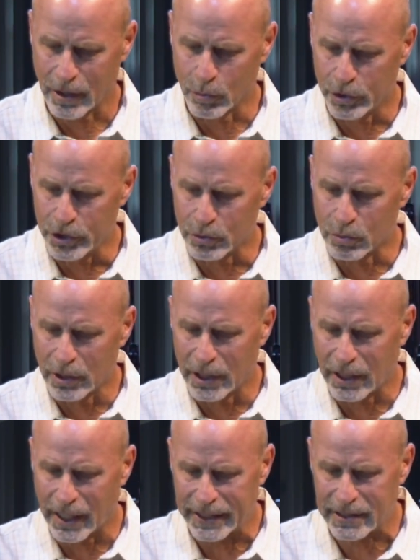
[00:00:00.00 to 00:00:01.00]
And when you
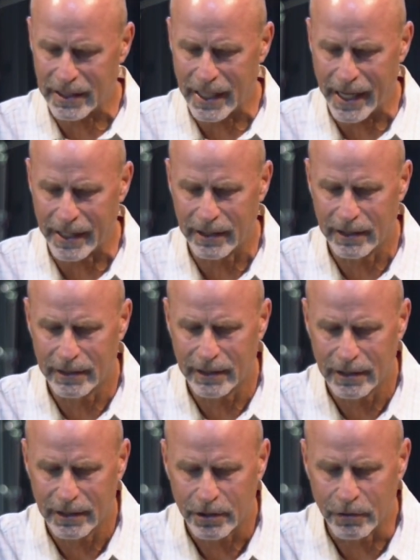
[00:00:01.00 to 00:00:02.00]
realize that,
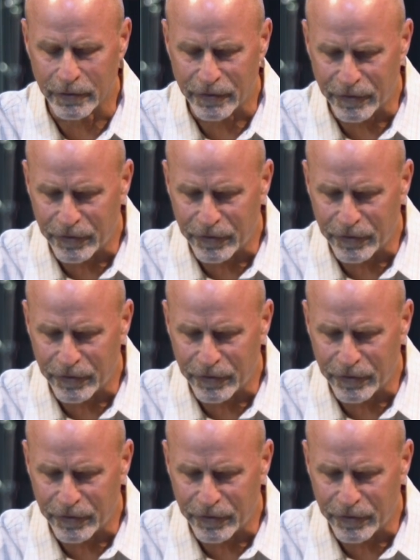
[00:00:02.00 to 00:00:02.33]
you